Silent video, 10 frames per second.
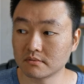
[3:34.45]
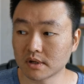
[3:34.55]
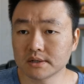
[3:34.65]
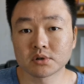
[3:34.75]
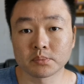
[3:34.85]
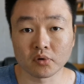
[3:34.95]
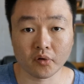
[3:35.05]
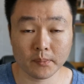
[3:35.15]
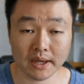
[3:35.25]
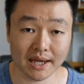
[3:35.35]

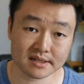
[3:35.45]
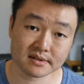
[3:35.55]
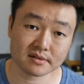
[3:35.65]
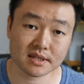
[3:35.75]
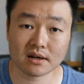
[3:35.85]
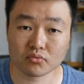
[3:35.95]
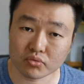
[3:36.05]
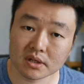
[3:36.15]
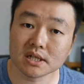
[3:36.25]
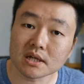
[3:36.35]
underperforming assets that
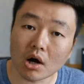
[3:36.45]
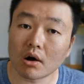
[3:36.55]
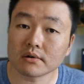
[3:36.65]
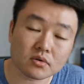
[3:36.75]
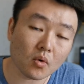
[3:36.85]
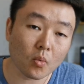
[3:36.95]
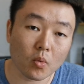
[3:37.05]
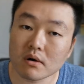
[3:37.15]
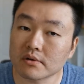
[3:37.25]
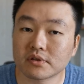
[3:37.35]
really aren't
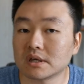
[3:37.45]
worth